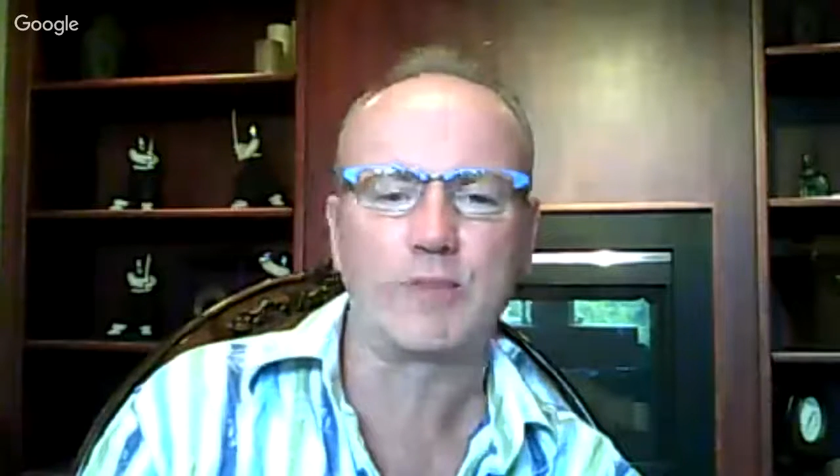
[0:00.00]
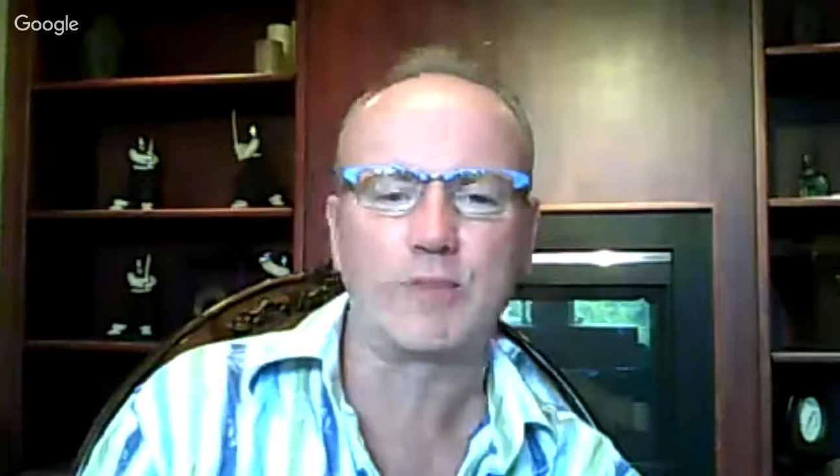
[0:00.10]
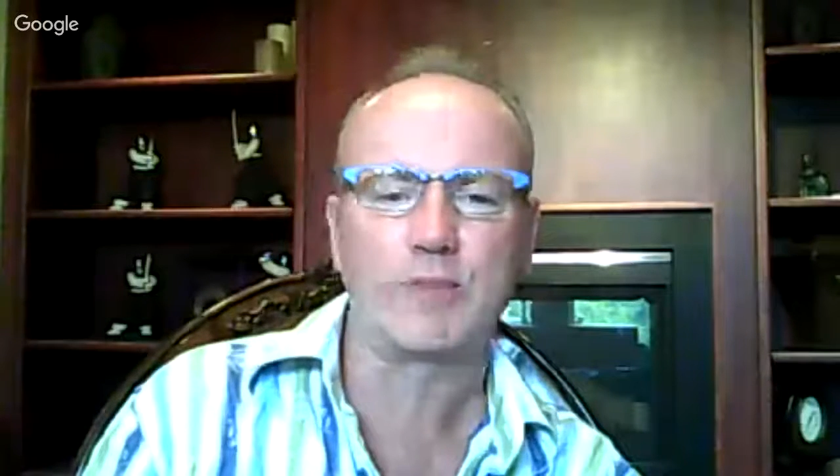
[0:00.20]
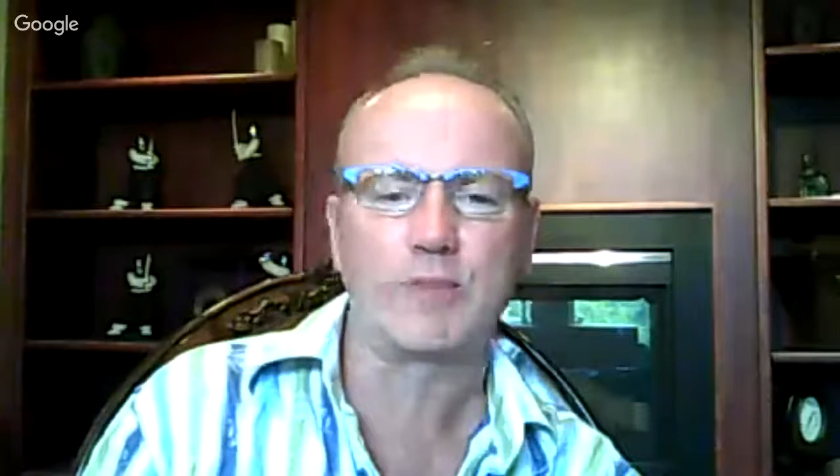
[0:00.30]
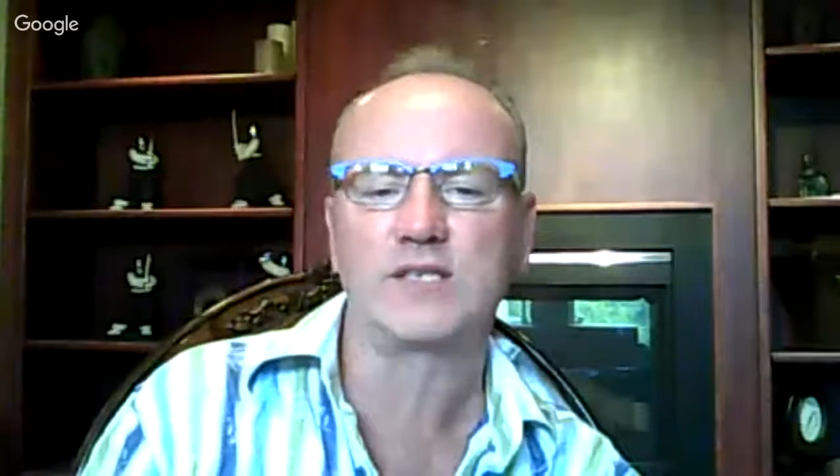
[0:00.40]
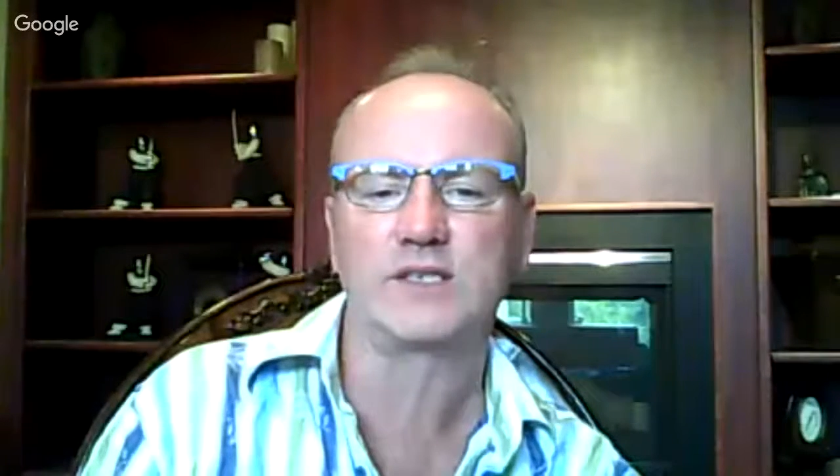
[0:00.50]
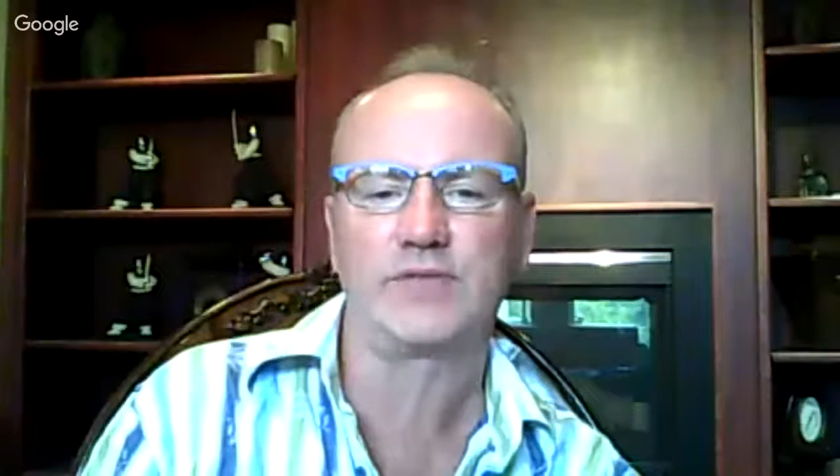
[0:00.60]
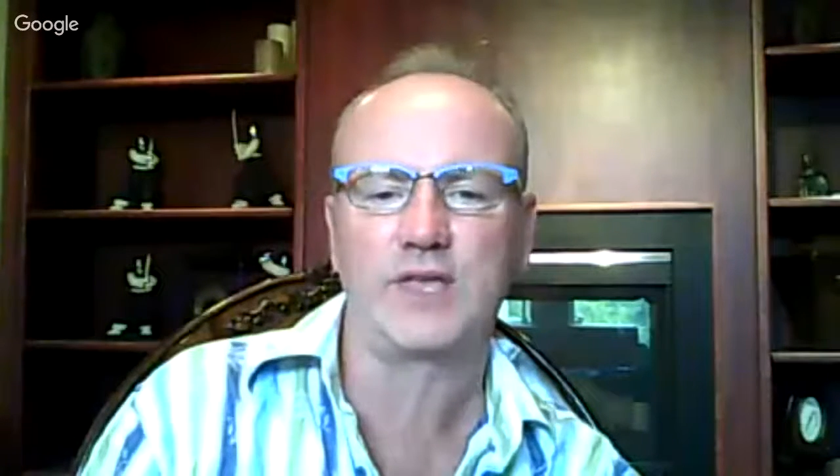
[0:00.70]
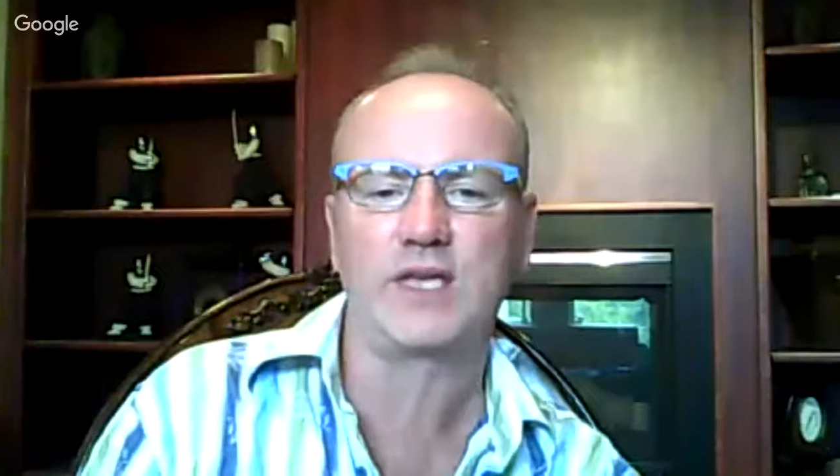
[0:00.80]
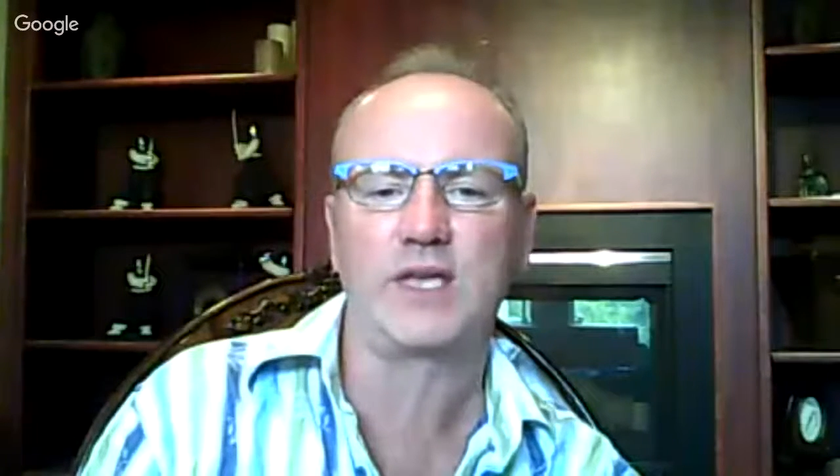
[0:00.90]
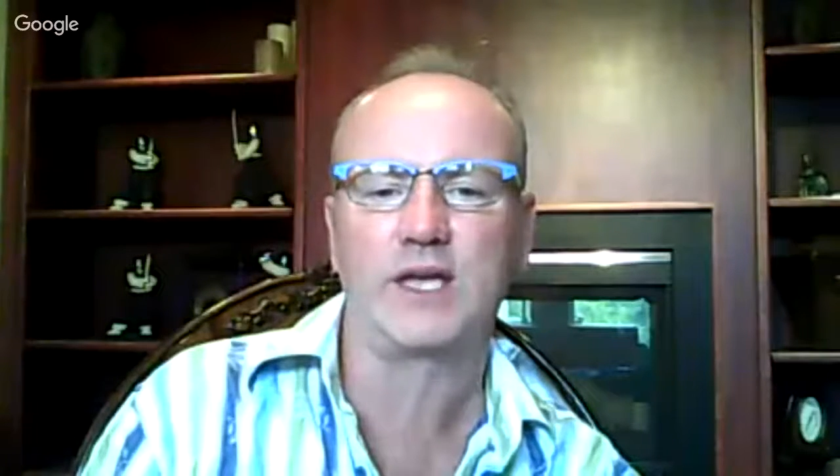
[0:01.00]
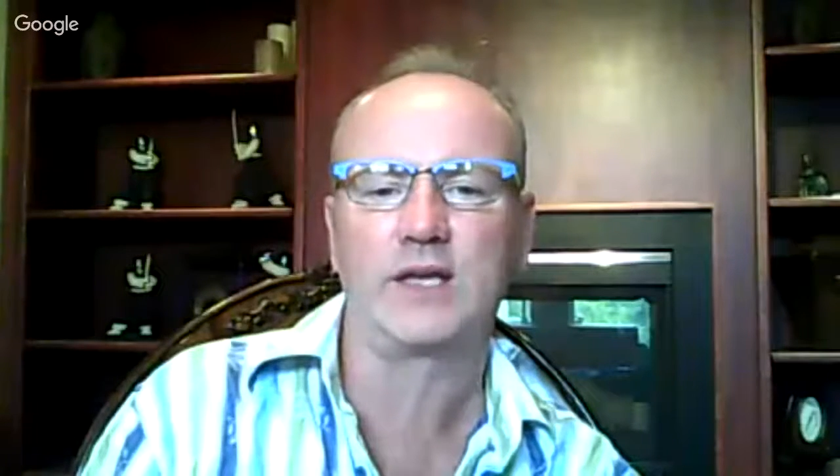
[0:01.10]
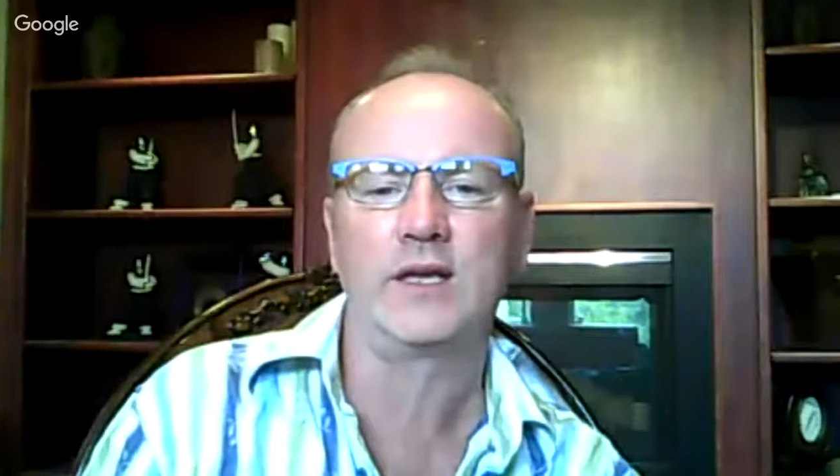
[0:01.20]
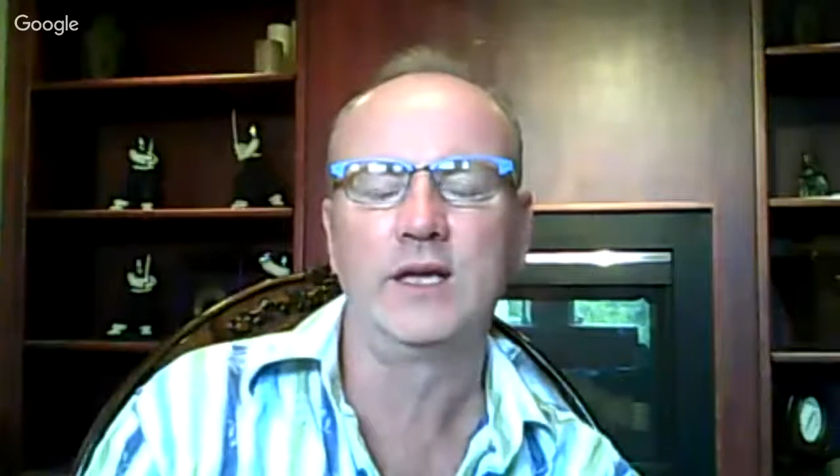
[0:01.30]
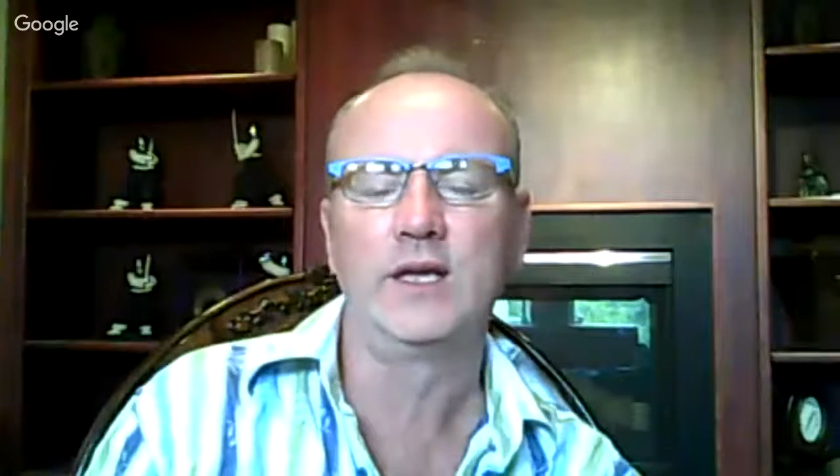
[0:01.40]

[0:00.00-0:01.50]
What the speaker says: the power positive thinking